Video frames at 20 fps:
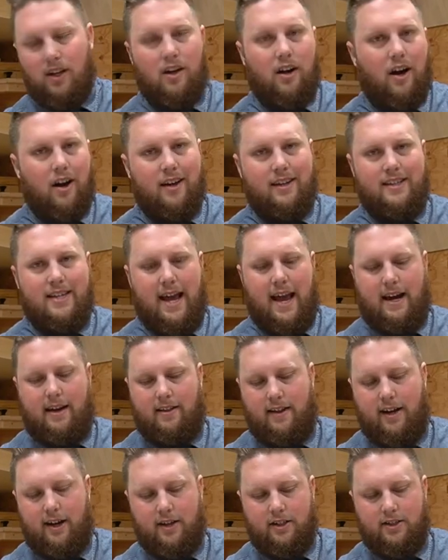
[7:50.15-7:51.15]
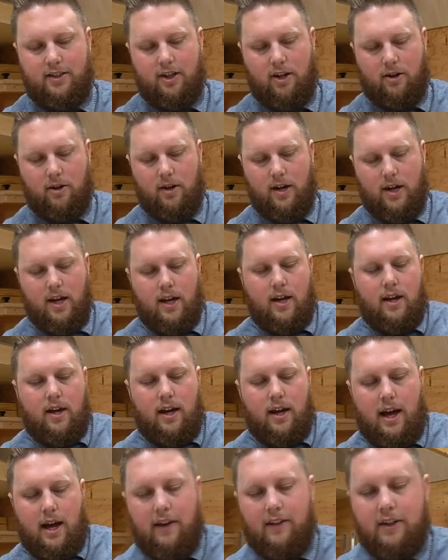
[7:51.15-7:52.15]
contact there. So
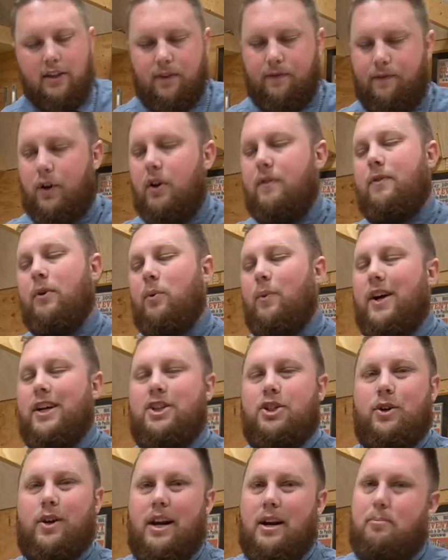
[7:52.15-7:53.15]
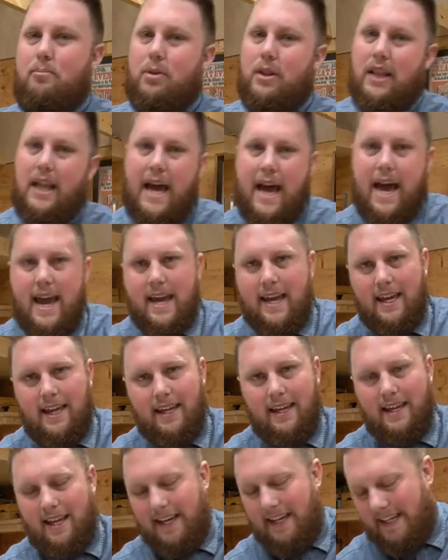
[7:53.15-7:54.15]
uh, there's a few different ways you can apply
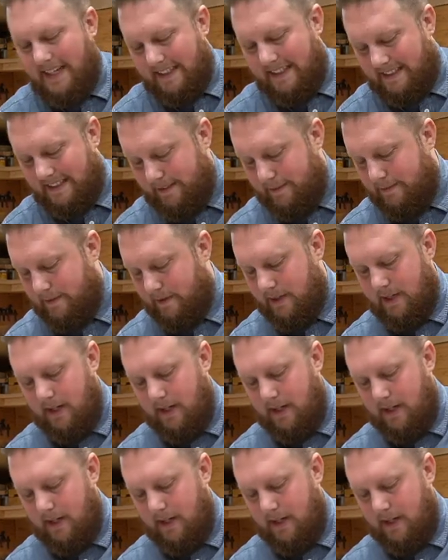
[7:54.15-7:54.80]
adhesive.